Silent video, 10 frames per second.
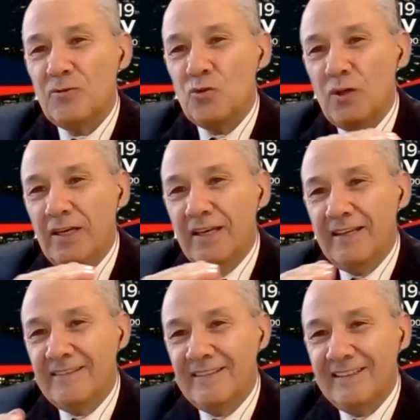to
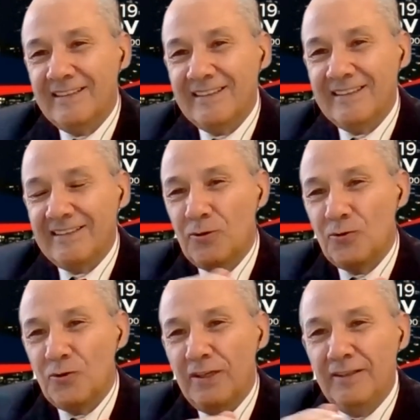get
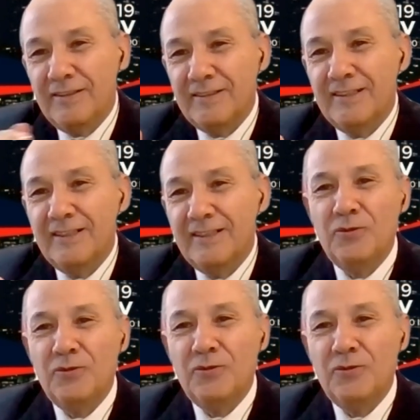through internet,